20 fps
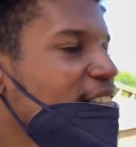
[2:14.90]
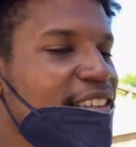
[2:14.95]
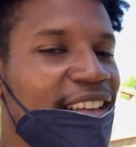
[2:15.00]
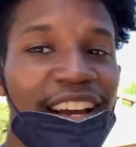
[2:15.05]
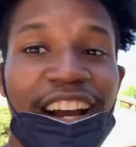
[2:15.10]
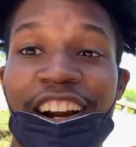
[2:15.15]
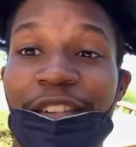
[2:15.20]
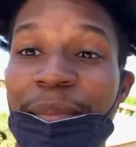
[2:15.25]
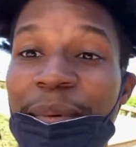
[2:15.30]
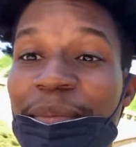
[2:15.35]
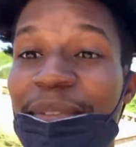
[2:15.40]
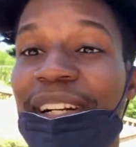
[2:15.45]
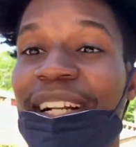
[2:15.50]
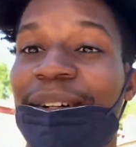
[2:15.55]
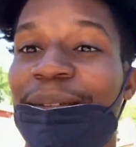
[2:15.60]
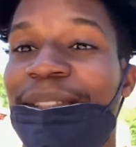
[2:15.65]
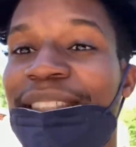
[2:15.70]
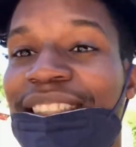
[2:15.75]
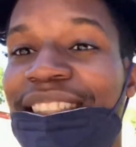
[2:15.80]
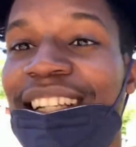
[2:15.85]
I remember when I
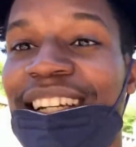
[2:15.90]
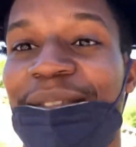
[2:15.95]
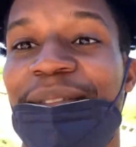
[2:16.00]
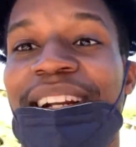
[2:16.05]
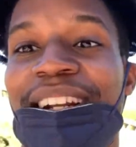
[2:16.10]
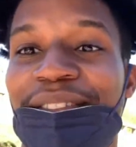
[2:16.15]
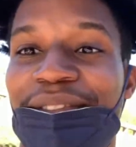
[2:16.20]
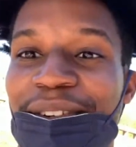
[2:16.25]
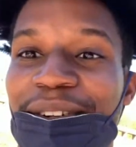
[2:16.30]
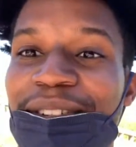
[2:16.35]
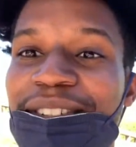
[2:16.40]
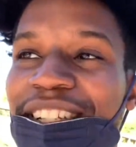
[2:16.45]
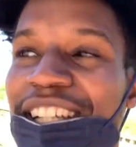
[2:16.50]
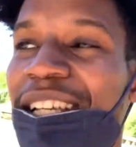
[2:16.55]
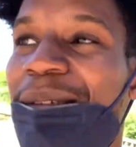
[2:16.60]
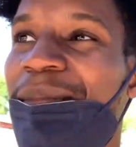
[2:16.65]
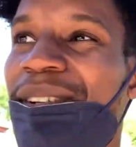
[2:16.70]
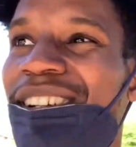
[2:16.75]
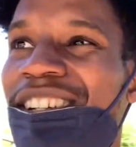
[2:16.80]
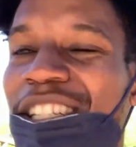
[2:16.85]
was, like when I first came
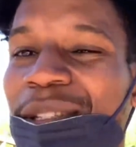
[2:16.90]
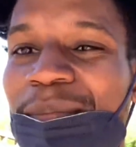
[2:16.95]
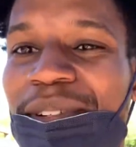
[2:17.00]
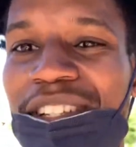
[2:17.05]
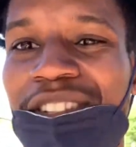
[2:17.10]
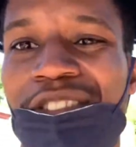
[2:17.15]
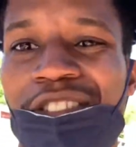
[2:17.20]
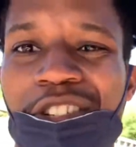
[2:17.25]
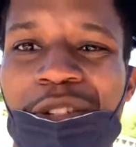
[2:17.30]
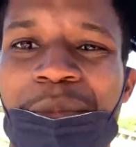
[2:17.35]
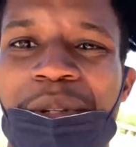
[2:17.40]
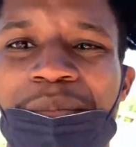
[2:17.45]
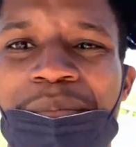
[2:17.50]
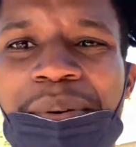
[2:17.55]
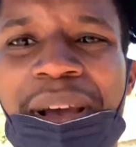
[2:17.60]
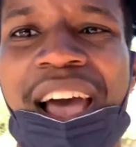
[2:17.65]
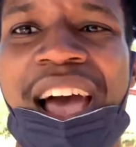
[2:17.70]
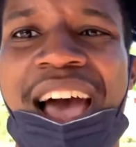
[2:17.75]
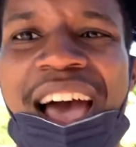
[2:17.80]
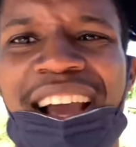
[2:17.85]
here, this place used to be
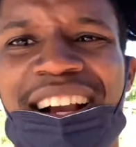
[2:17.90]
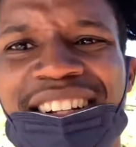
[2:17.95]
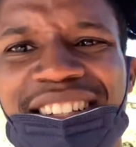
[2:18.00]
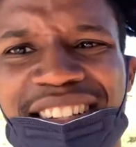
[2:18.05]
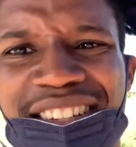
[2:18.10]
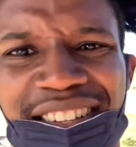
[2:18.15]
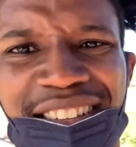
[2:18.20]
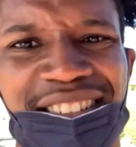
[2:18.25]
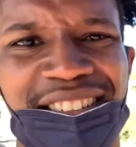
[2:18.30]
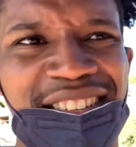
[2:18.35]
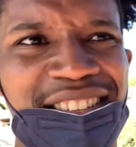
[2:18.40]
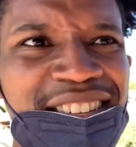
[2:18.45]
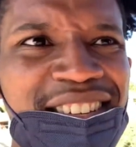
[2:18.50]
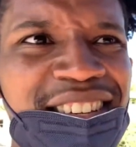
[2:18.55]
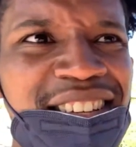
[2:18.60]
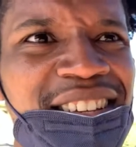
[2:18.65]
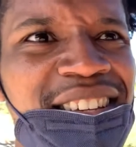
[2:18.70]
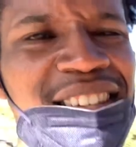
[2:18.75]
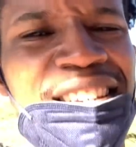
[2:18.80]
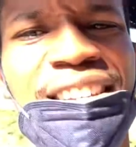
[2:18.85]
packed.
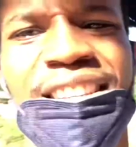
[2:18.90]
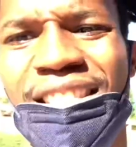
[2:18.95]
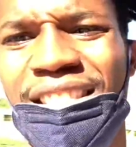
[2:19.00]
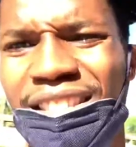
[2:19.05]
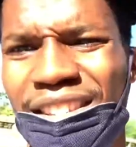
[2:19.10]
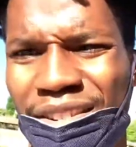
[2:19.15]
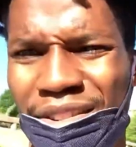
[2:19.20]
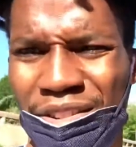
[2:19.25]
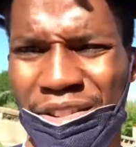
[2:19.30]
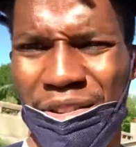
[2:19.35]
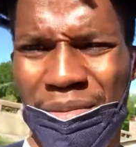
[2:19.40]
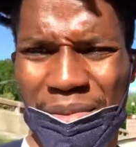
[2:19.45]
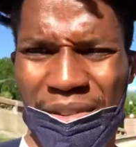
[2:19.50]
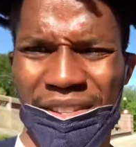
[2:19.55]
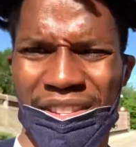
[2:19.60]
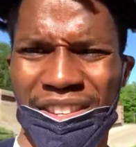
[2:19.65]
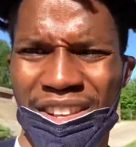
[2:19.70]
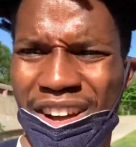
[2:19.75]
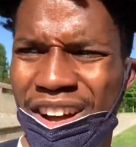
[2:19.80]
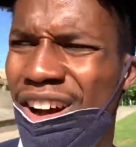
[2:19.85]
There used to be
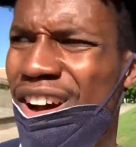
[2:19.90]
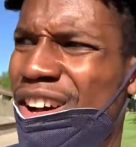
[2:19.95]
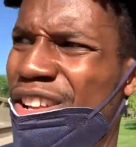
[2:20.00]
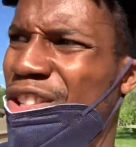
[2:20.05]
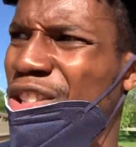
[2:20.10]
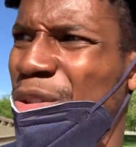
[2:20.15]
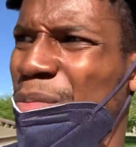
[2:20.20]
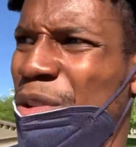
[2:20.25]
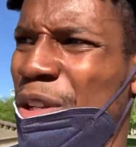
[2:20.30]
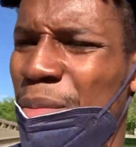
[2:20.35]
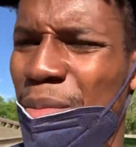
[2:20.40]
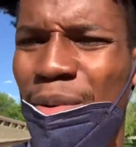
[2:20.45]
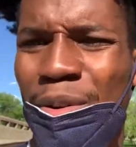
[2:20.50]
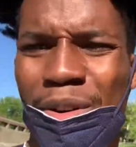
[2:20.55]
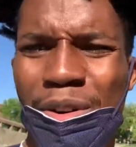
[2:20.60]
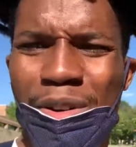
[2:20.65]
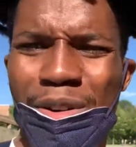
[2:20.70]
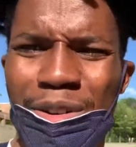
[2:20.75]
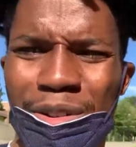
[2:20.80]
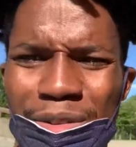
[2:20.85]
tons of people
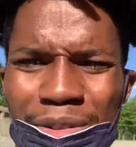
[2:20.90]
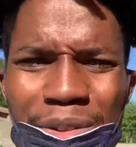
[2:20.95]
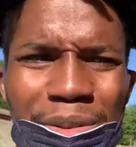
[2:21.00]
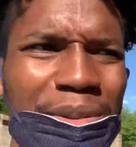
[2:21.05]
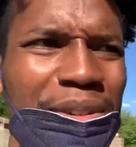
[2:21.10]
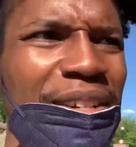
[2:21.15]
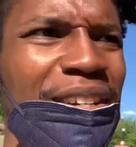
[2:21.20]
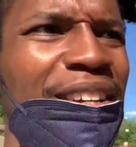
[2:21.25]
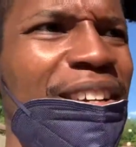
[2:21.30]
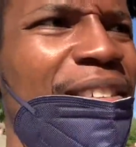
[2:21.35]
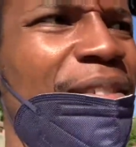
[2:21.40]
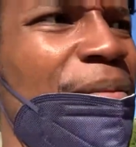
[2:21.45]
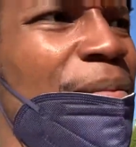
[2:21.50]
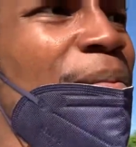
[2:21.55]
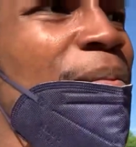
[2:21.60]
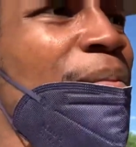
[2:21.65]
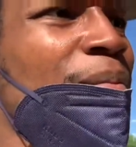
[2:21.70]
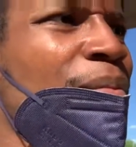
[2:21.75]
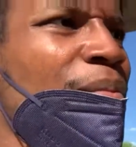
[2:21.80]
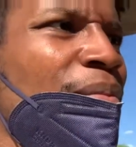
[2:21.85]
all through here.
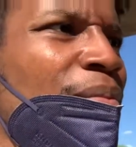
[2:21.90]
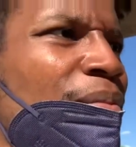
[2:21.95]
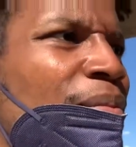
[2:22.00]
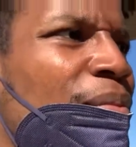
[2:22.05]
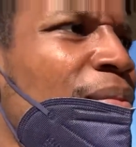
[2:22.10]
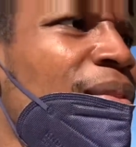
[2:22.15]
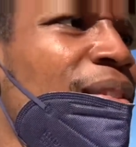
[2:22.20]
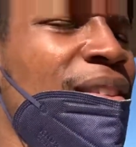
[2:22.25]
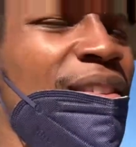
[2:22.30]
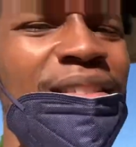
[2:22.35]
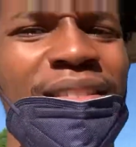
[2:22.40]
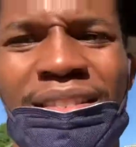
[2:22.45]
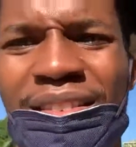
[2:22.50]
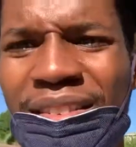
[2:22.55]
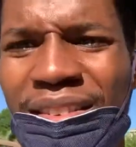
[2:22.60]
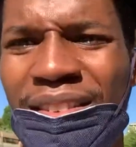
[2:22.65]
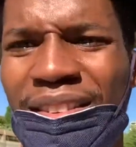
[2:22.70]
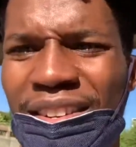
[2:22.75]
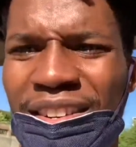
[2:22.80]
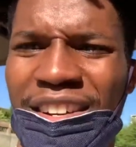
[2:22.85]

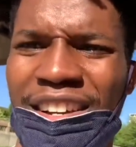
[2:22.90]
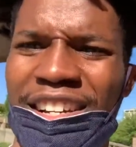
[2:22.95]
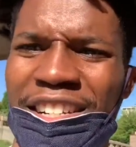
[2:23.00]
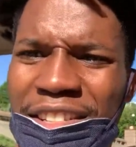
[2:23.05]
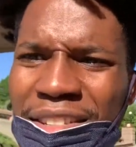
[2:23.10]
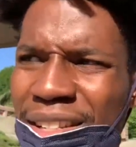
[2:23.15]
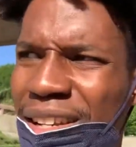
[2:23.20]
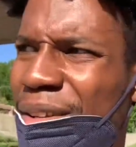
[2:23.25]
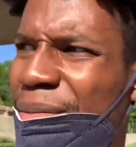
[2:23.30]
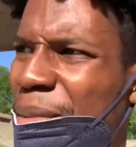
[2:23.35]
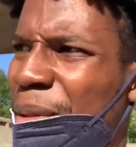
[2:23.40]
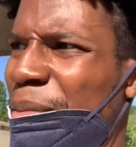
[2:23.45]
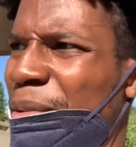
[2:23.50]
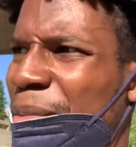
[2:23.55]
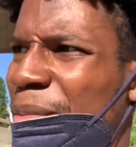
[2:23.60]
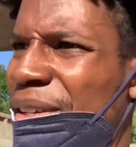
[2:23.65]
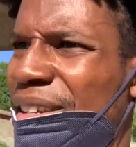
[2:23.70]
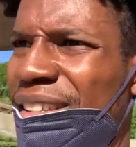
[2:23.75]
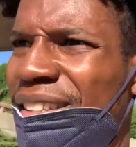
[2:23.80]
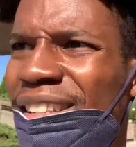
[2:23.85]
You know, I, I remember
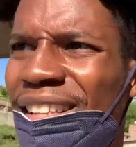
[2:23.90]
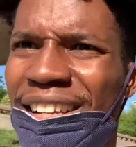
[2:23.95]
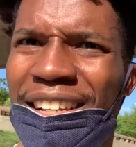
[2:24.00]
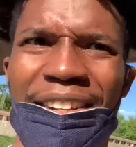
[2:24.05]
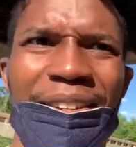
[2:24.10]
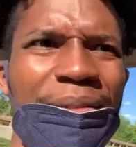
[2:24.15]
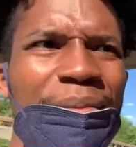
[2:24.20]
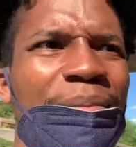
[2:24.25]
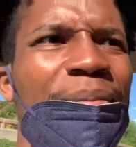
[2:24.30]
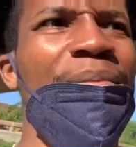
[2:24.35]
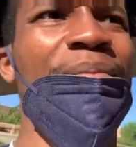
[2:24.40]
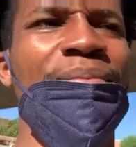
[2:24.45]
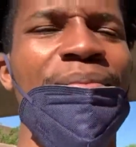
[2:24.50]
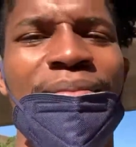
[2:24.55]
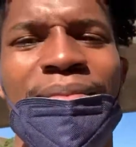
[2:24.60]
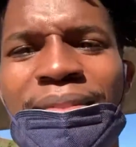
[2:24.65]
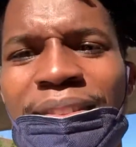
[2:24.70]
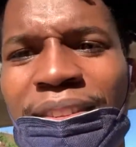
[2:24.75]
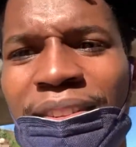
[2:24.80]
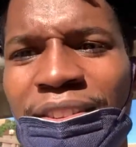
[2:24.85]
being like,
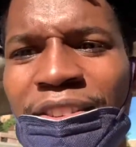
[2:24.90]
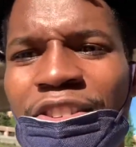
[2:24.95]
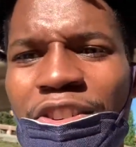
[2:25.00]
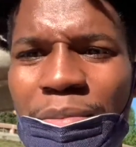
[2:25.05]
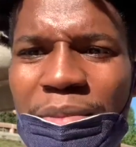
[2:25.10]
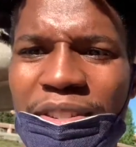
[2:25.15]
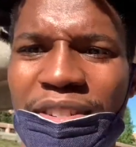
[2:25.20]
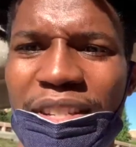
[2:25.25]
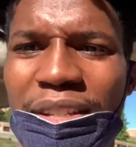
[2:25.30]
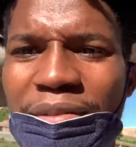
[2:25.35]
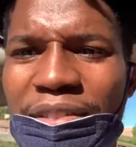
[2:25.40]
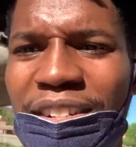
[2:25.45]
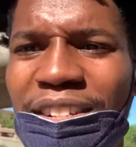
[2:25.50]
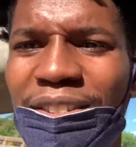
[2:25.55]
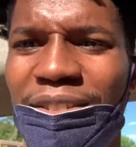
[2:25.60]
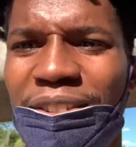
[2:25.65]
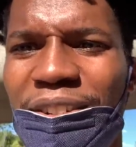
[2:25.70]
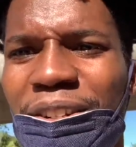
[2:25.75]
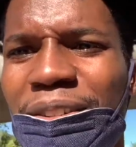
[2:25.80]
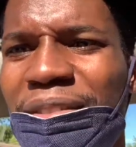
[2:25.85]
almost even a little
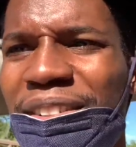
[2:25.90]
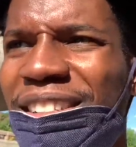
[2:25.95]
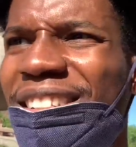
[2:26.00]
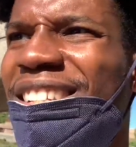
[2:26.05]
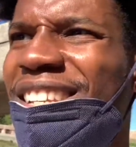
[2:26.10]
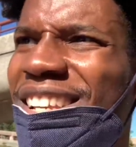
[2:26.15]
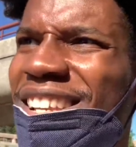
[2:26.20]
nervous.